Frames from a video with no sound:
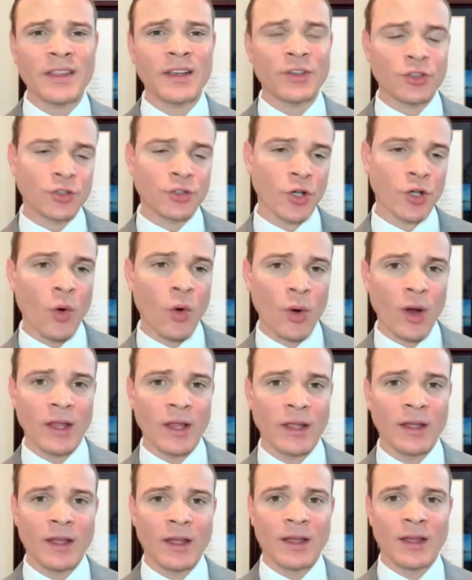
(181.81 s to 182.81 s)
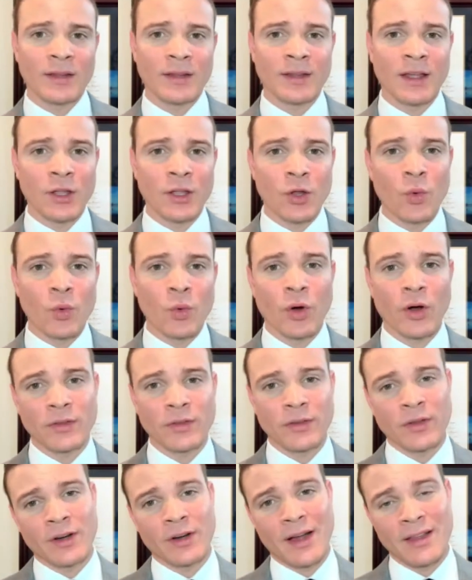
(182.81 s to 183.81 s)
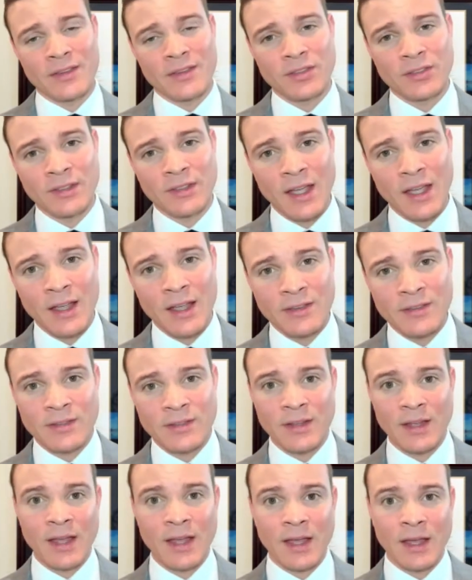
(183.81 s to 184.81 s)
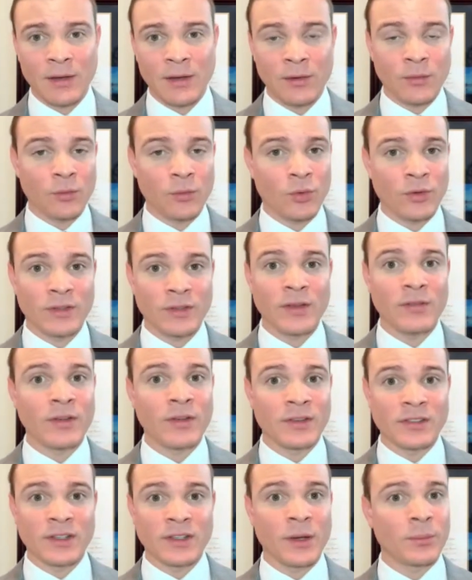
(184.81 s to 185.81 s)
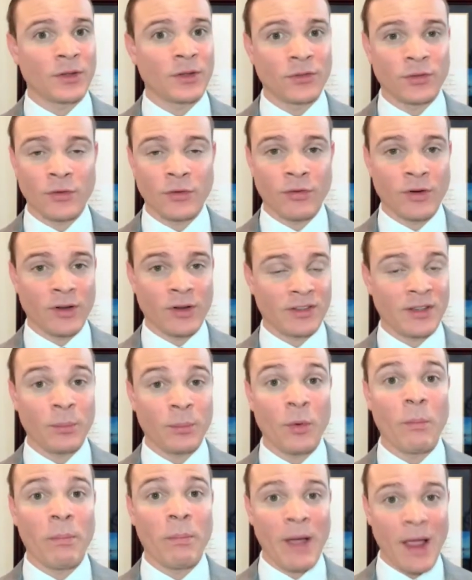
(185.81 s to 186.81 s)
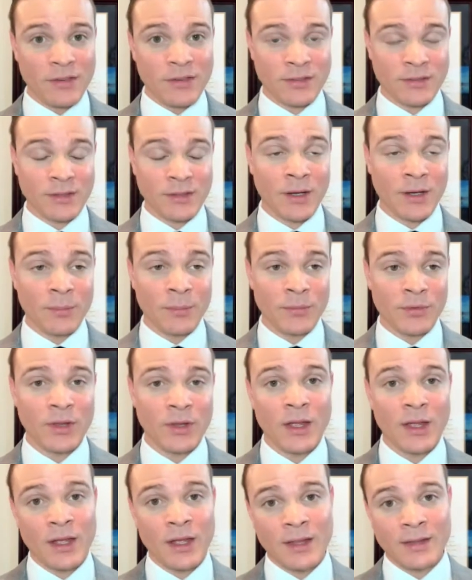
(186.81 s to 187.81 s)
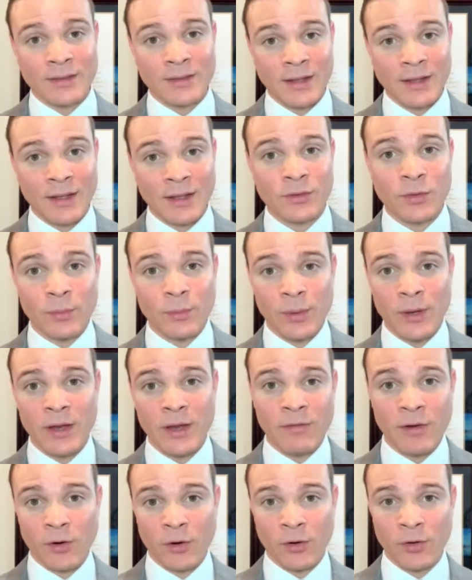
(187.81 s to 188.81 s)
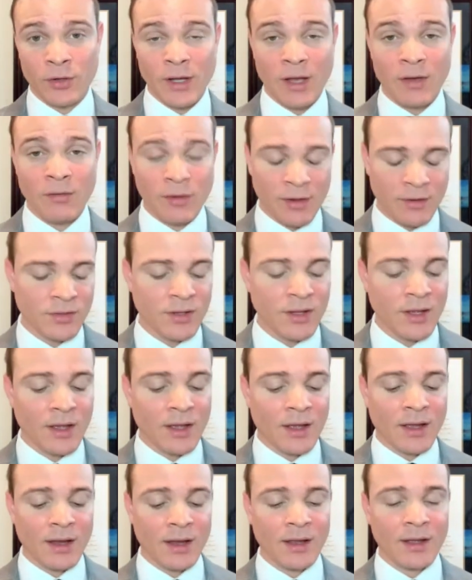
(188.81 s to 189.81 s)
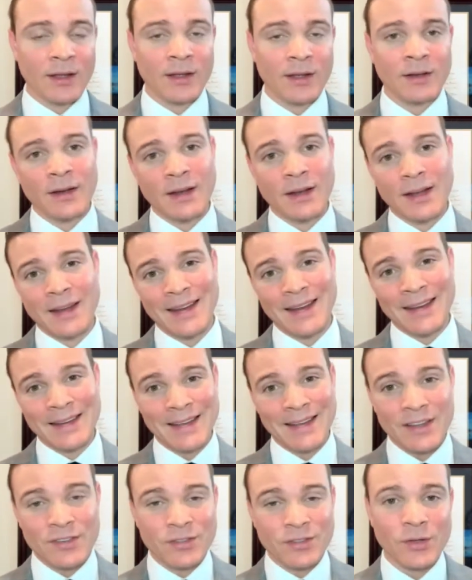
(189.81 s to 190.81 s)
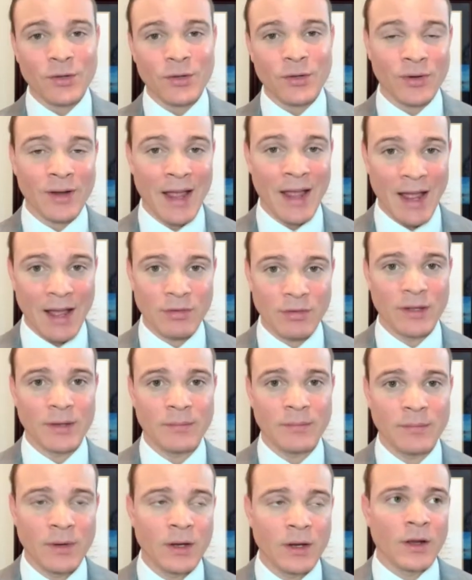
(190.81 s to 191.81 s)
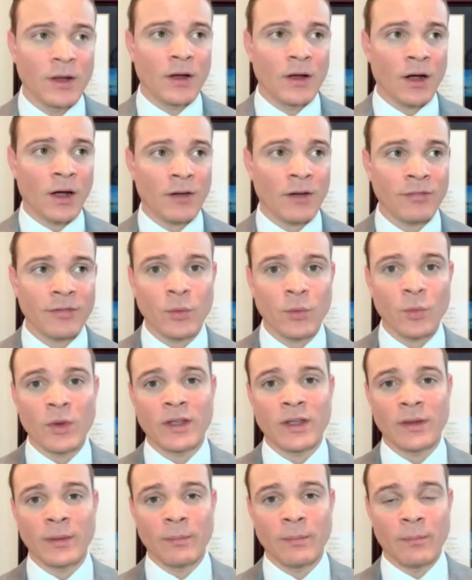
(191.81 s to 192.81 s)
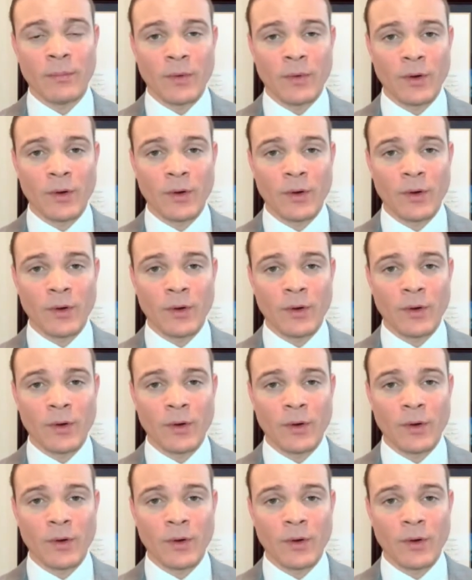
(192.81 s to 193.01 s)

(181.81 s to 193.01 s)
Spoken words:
showing that you were in the United States and receiving something. So for example, pay stubs tend to be very good evidence. And in case you don't have it, often we can